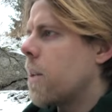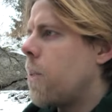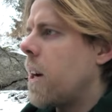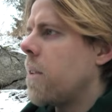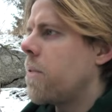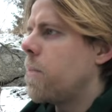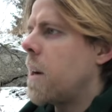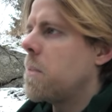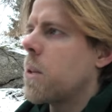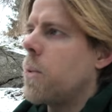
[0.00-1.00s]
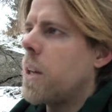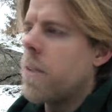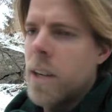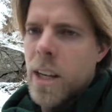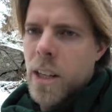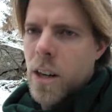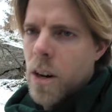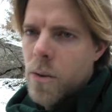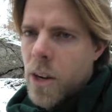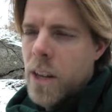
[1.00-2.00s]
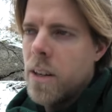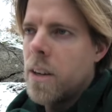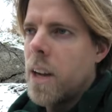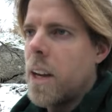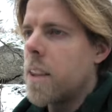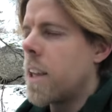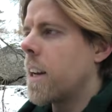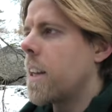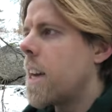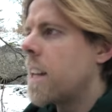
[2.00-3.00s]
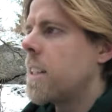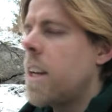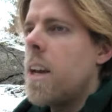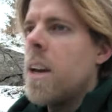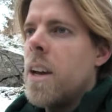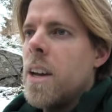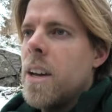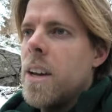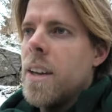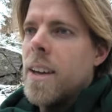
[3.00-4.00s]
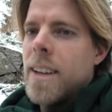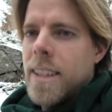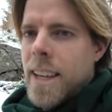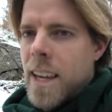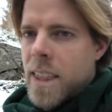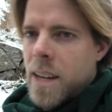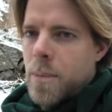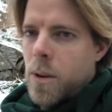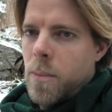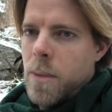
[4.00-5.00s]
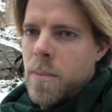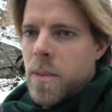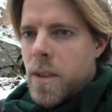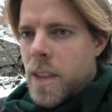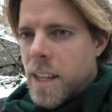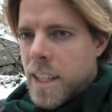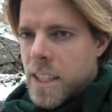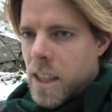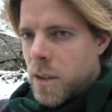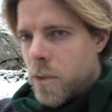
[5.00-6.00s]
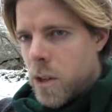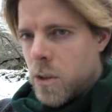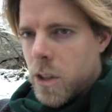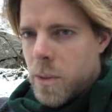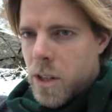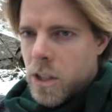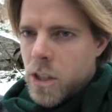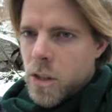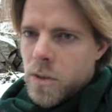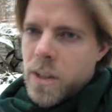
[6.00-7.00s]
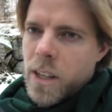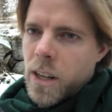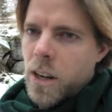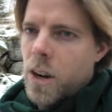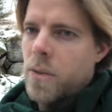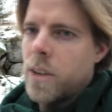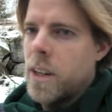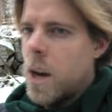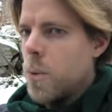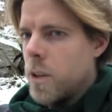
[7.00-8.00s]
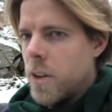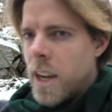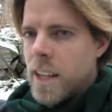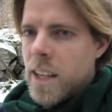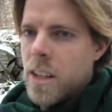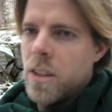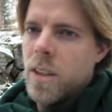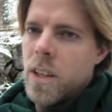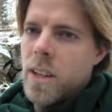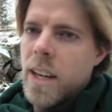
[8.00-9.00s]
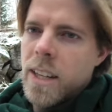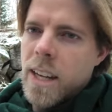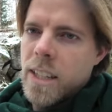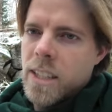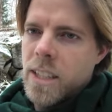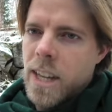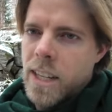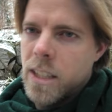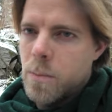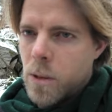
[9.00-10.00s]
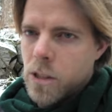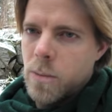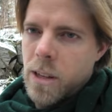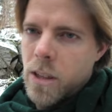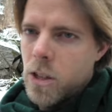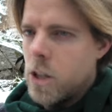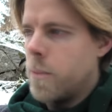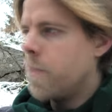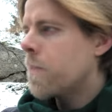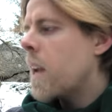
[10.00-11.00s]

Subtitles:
a wife, perhaps I will never get a girlfriend, anything like that, take that problem that is in the future, because you don't need a girlfriend now when you're 18, you need to get as jacked as possible in the gym.